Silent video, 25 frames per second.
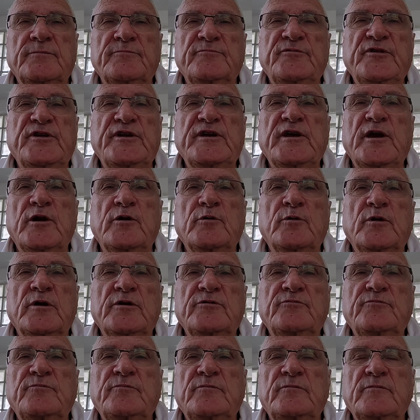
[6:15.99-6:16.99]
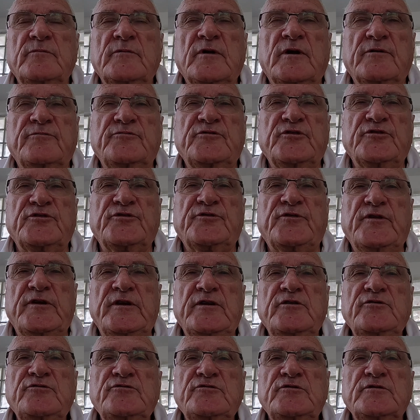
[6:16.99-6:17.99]
video I've just
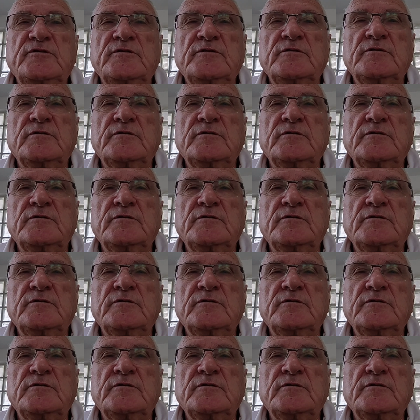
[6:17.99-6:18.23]
finished,